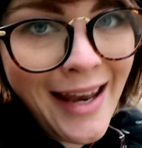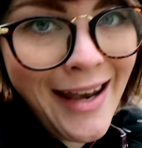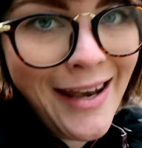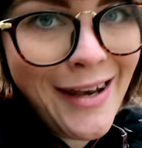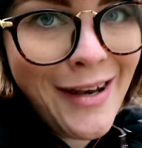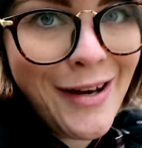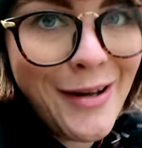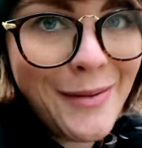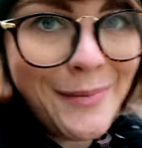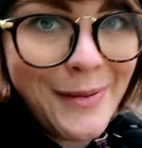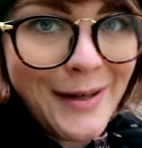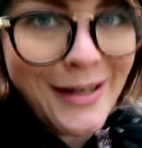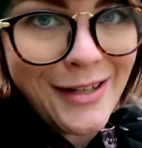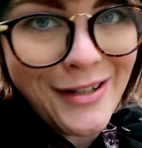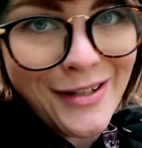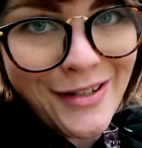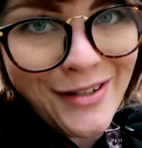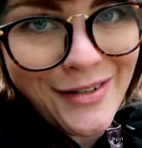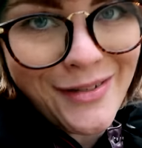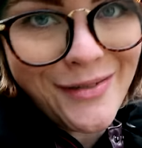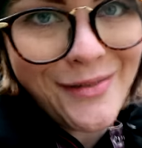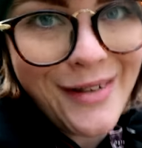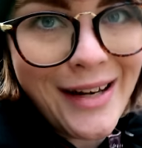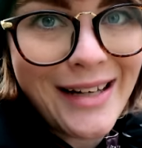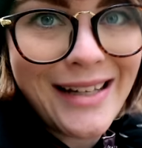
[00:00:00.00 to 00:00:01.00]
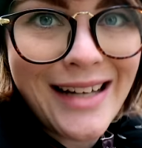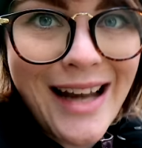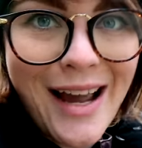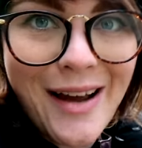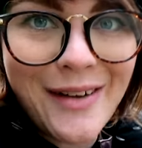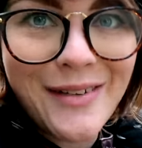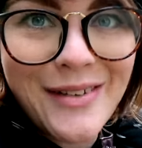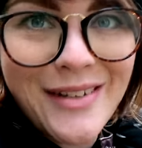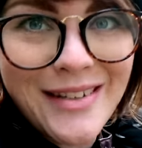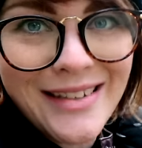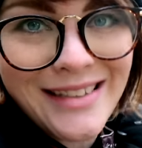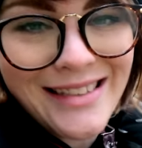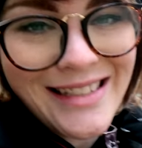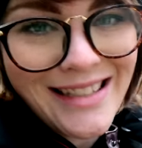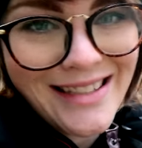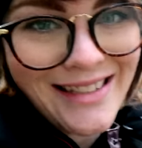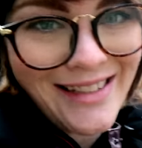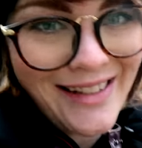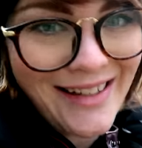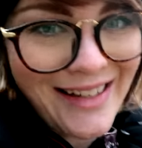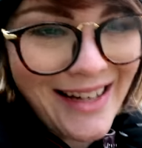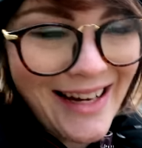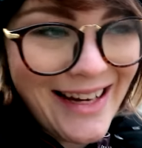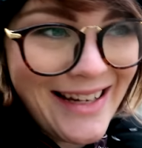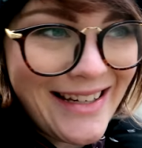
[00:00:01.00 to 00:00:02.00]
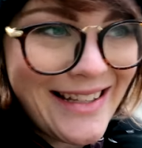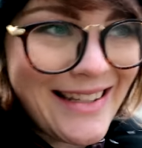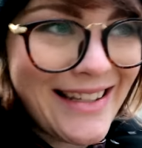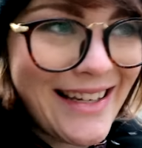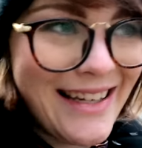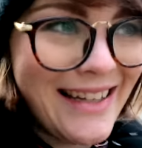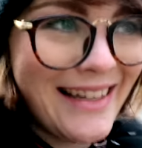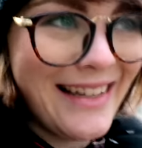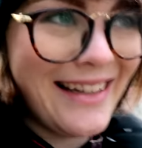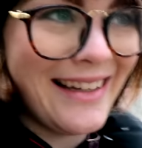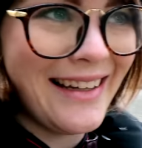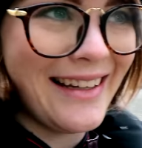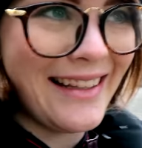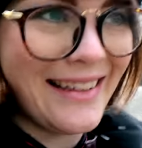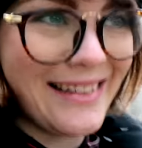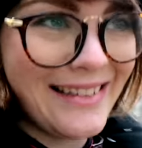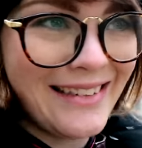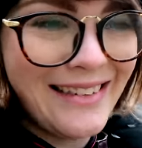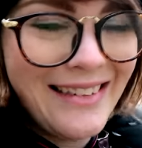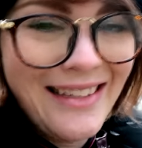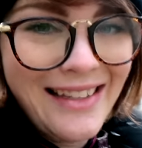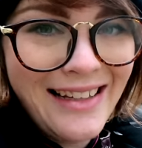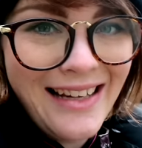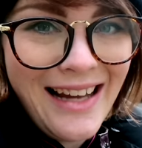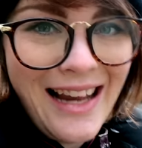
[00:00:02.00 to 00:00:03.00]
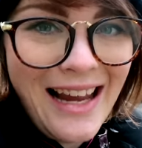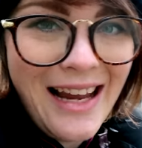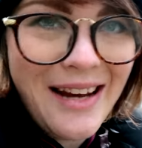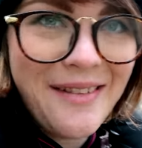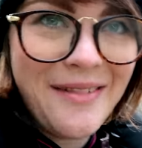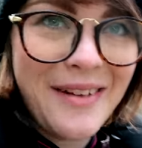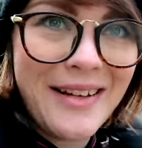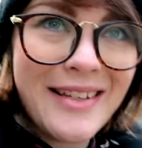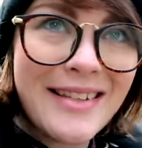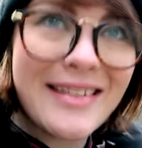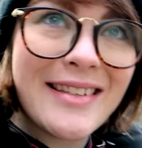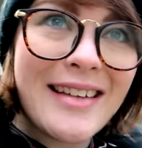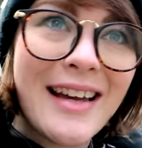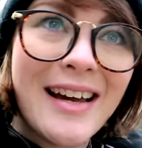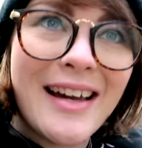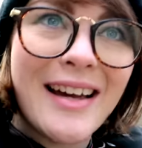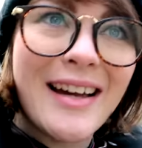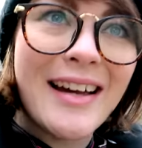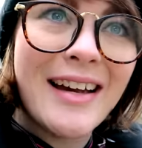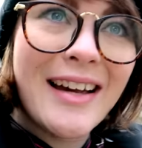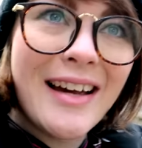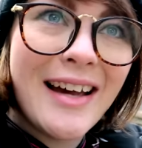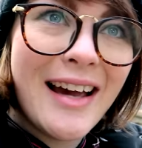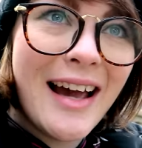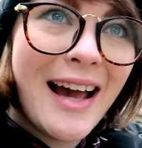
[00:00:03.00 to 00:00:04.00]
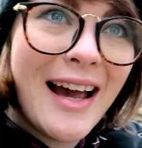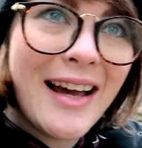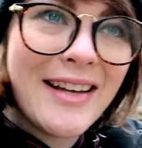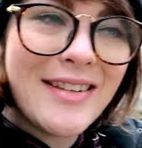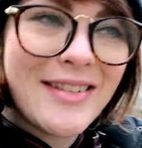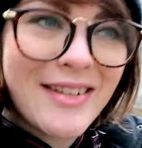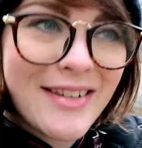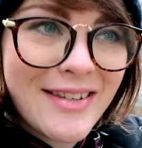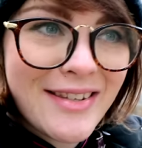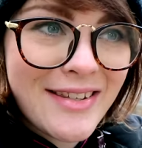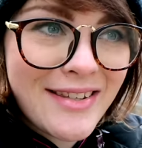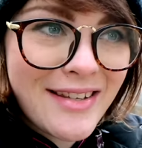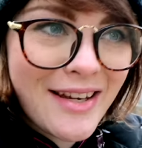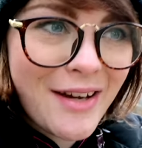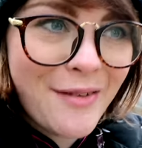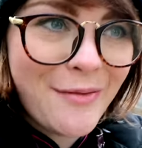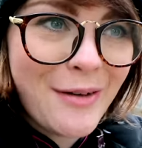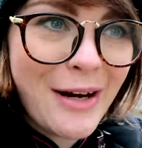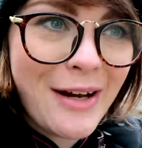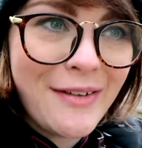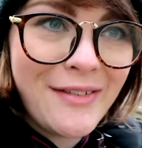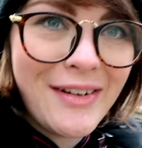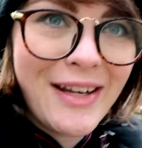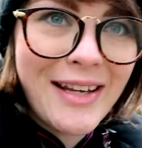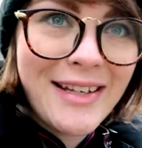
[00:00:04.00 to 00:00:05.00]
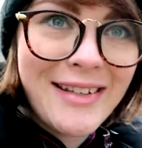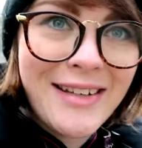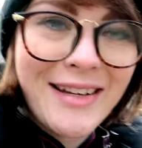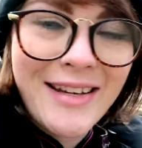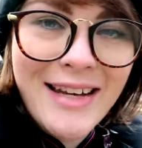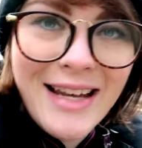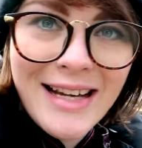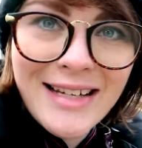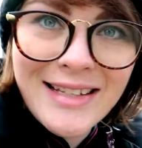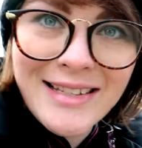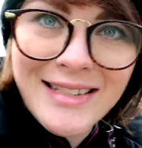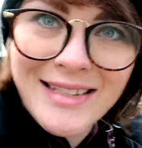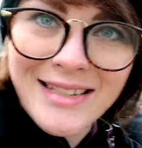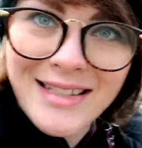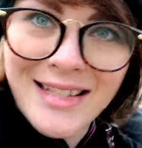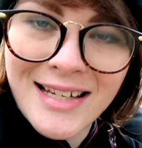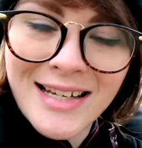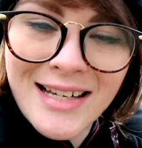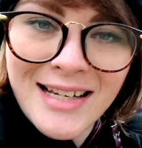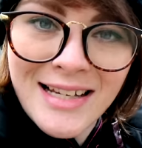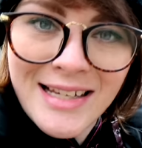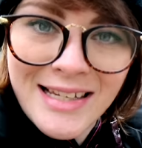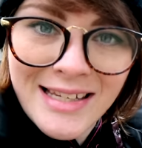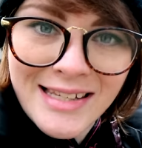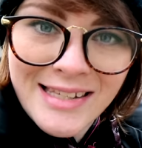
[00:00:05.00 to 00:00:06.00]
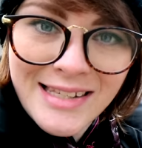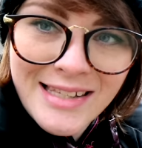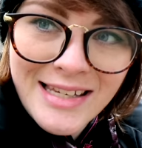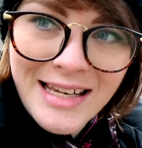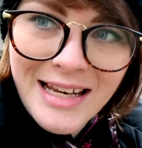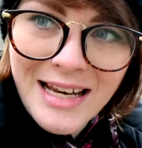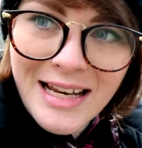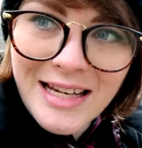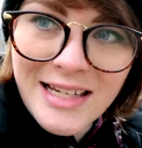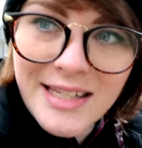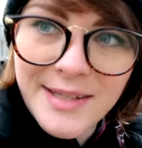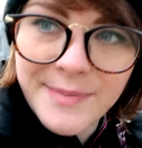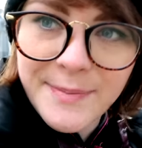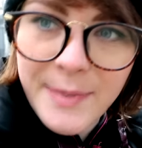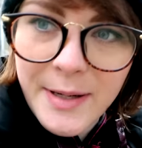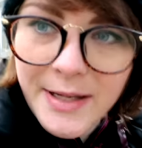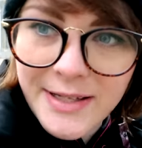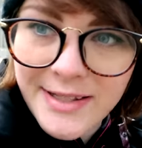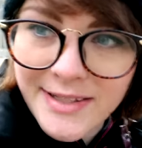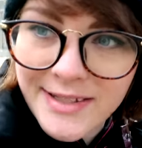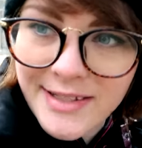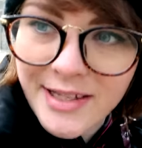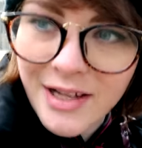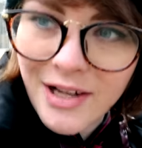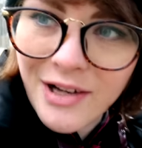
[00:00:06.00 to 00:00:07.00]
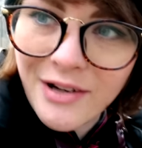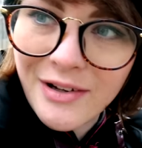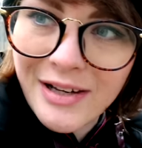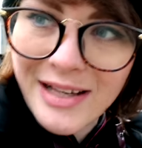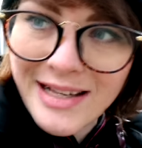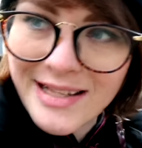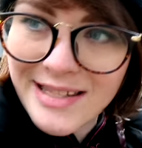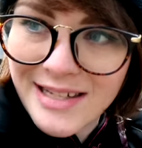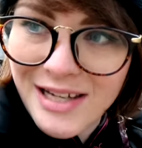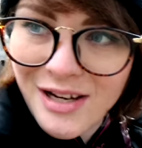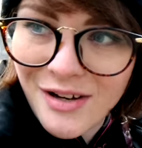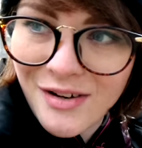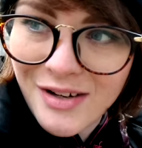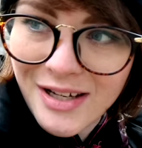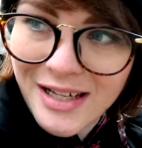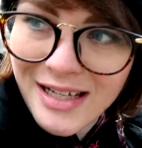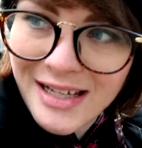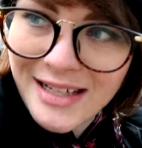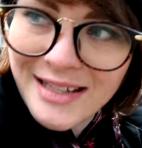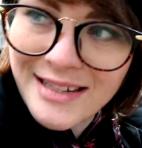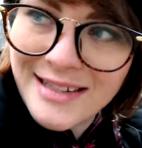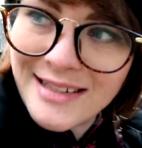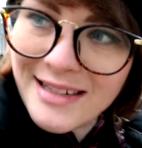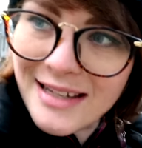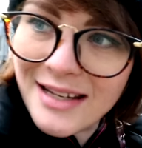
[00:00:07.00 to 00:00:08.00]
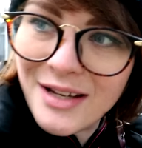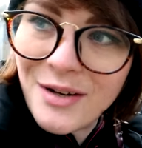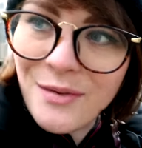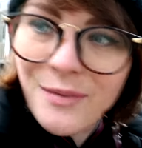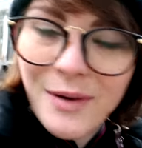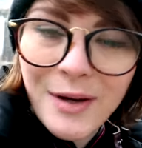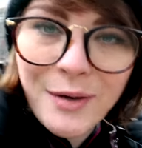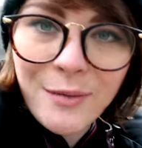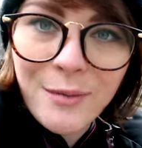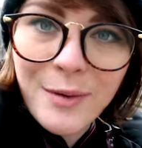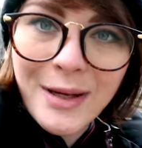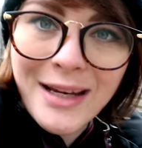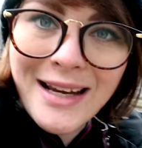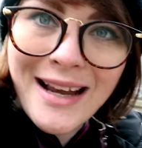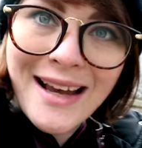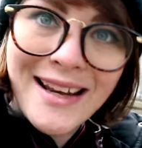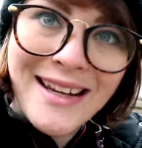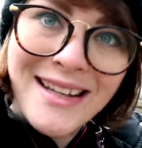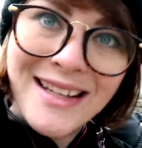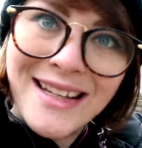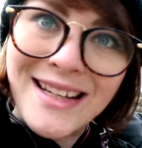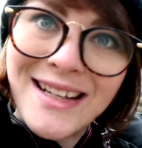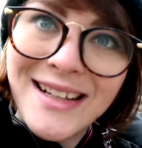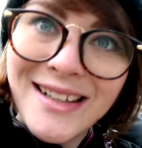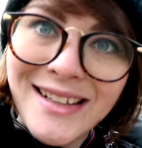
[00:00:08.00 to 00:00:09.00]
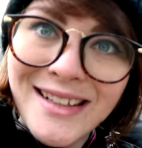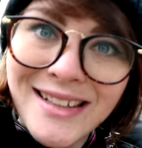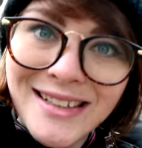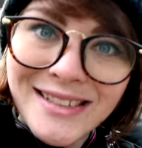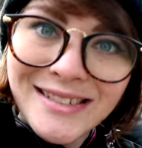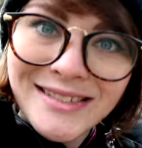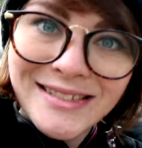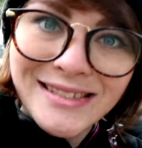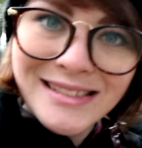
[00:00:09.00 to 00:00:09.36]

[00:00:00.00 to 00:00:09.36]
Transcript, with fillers: no pictures right now. Sorry guys. Anyways, uh, I just arrived at the next scenic spot, so let's go in and see what we got here.